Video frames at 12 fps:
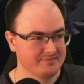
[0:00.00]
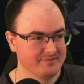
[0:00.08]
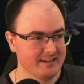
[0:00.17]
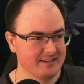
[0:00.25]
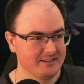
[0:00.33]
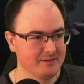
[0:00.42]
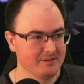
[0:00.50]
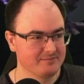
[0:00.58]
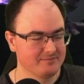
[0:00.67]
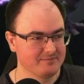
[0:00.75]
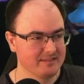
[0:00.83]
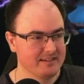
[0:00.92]
Right, come on.
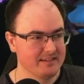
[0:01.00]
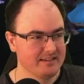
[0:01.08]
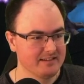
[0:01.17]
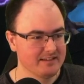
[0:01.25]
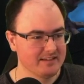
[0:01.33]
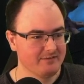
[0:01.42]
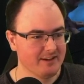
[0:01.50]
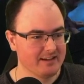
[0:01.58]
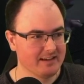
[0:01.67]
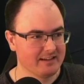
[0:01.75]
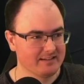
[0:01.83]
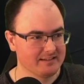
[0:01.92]
In the red
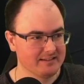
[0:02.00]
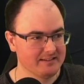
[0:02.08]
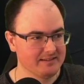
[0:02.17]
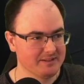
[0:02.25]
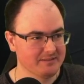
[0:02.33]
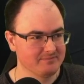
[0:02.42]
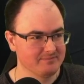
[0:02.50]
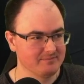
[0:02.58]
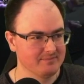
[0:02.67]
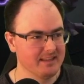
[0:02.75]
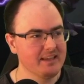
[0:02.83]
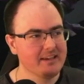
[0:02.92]
again. Come on.
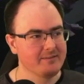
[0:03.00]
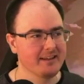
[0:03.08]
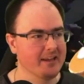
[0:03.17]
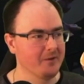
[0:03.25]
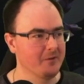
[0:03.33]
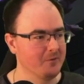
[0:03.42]
There we go.